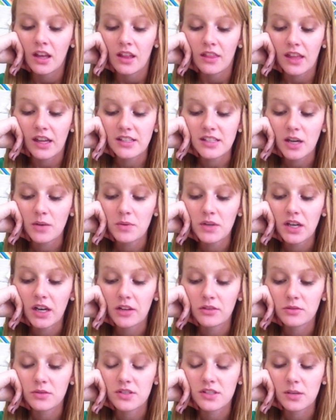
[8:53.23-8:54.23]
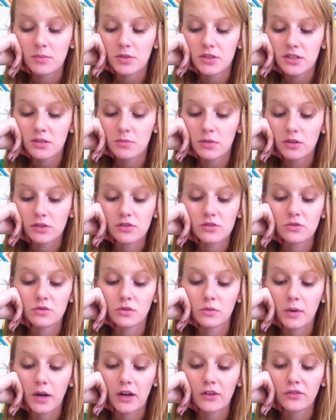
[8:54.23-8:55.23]
That's how we got through summers in middle
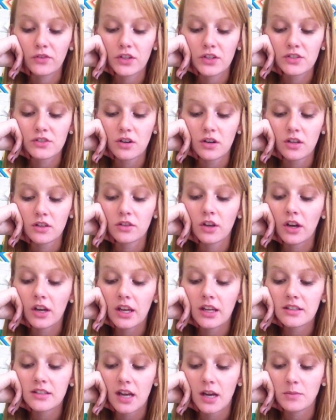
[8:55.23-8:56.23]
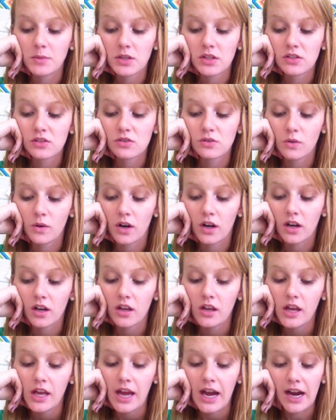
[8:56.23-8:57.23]
school when I first started logging time at the store.
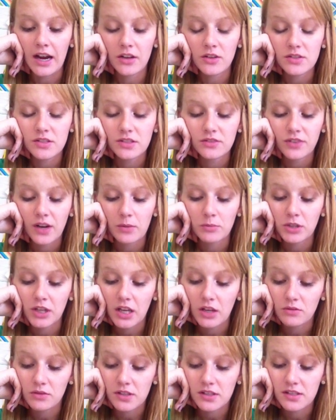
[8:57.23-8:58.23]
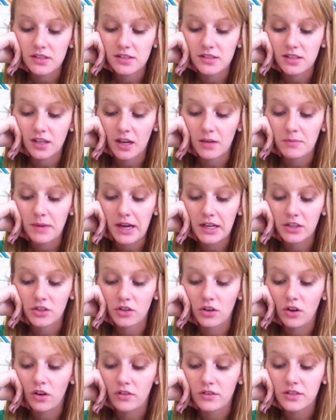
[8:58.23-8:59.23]
I used to fabricate reasons to come back
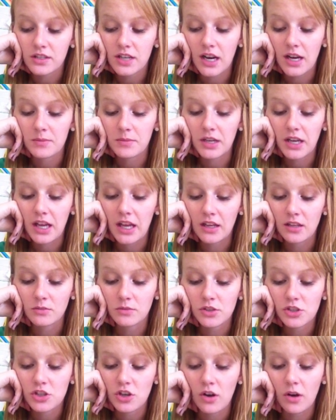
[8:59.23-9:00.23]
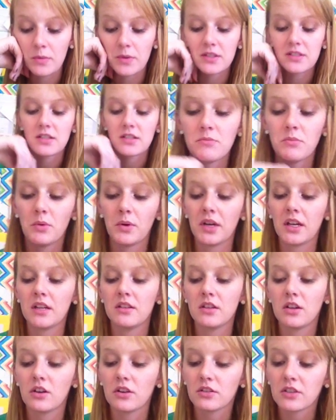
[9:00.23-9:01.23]
here all the time, and Hannah would show up at point in
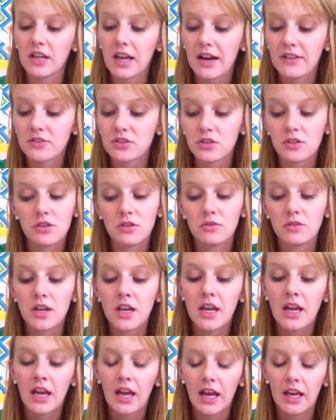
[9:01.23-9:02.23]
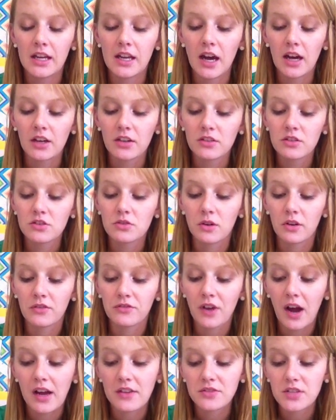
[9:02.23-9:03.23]
the early afternoon and knock on the door
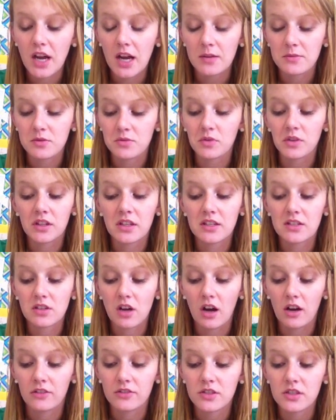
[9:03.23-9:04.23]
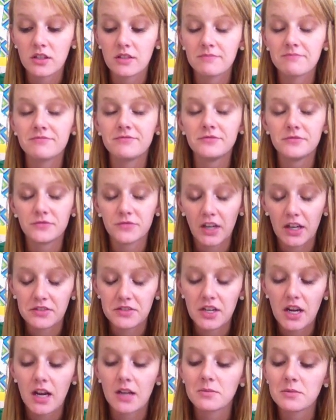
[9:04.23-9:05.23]
5 times really soft. 5
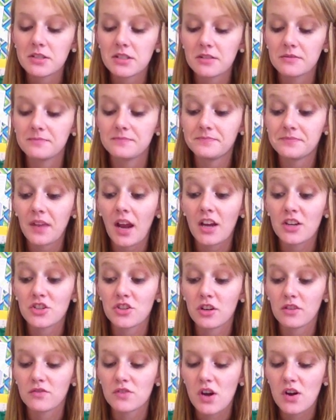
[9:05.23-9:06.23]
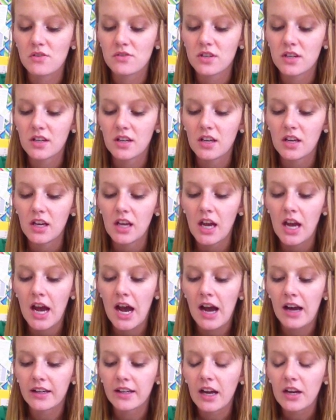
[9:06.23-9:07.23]
times. I should have known.
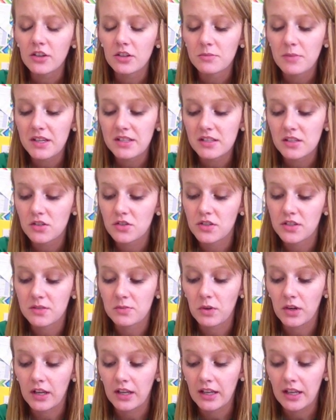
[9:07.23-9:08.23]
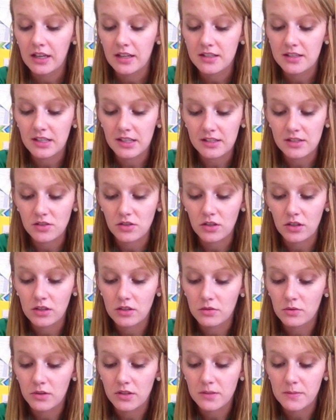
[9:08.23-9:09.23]
I got your message this morning, Hannah says, turning
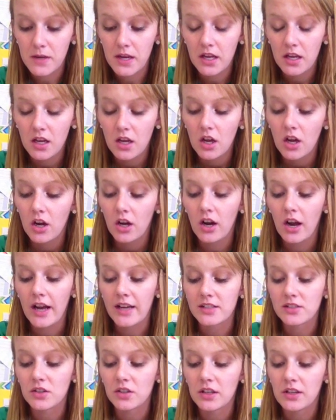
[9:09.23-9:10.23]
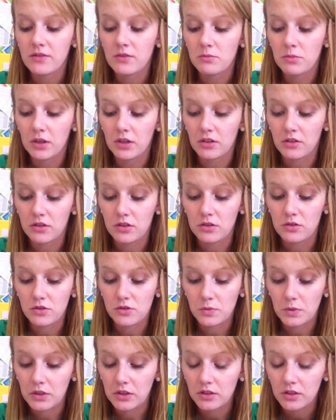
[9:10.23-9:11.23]
towards me. Her eyes look even bigger than
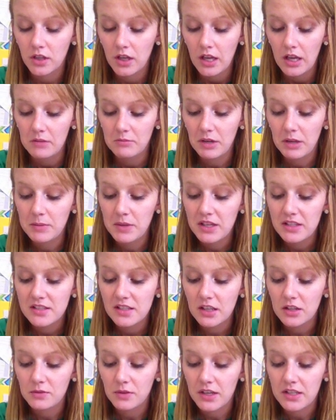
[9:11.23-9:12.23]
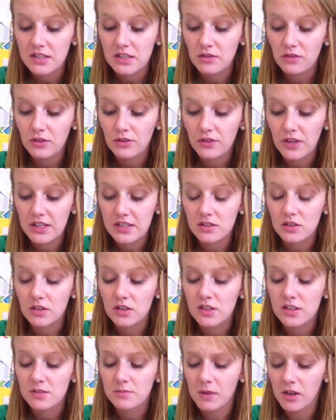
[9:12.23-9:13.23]
usual. Maybe it's that the rest of her face
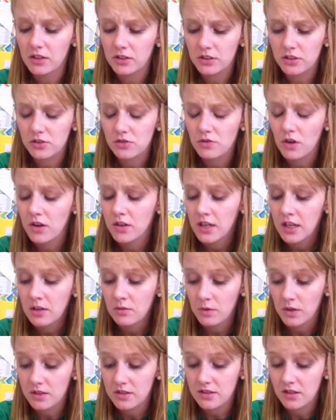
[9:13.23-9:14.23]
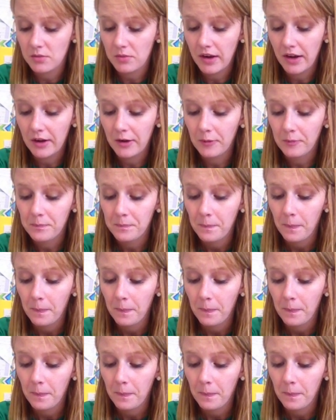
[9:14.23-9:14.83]
looks smaller, drawn inward somehow.